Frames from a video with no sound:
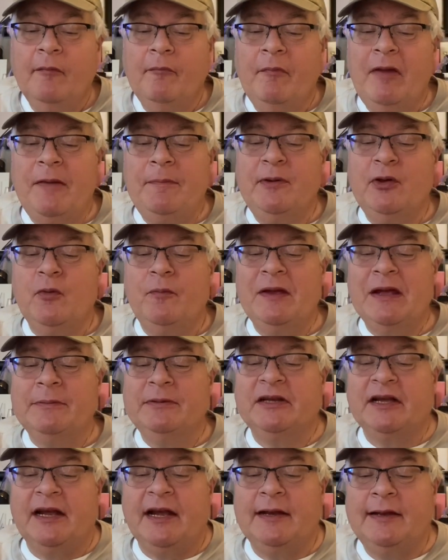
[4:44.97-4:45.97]
Maybe you'll be
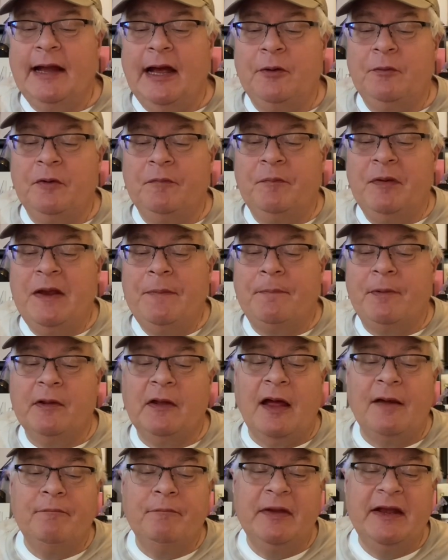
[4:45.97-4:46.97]
able to connect with
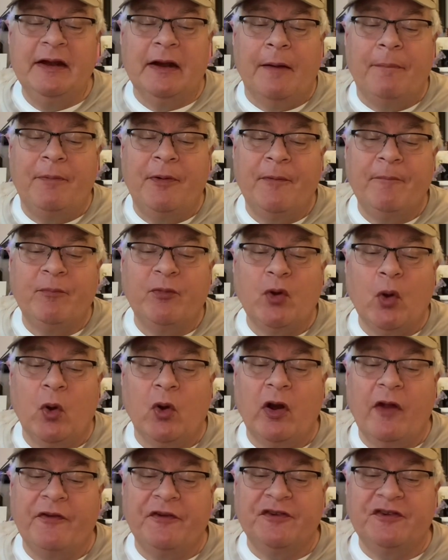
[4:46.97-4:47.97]
people on Meetup
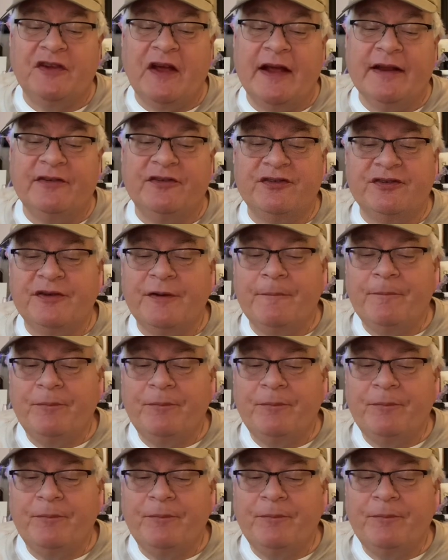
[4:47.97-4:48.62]
or other sites.